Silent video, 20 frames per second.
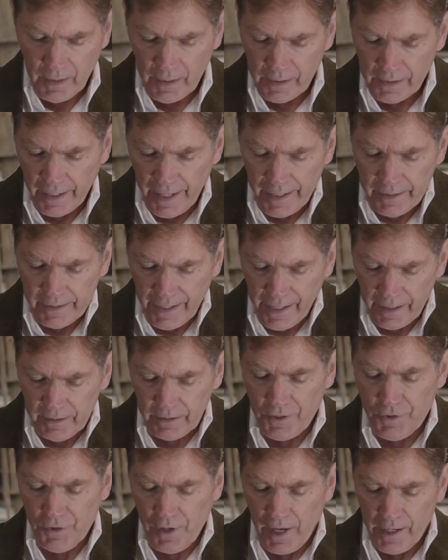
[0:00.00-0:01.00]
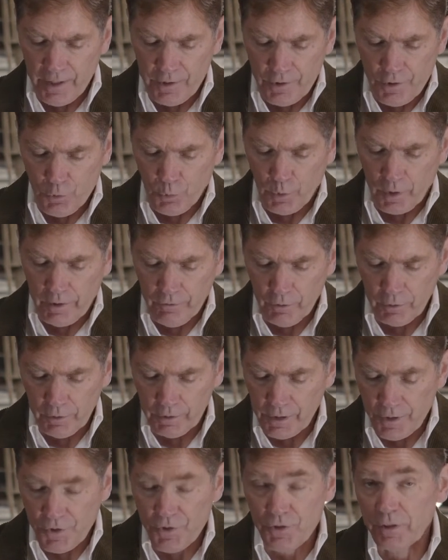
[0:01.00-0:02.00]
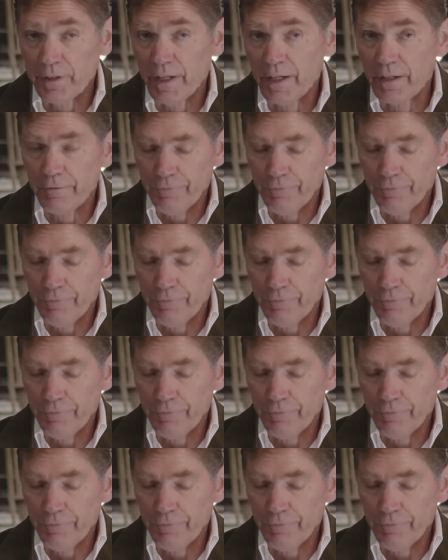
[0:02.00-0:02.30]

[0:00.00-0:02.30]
Kyla Alexander is one of only a select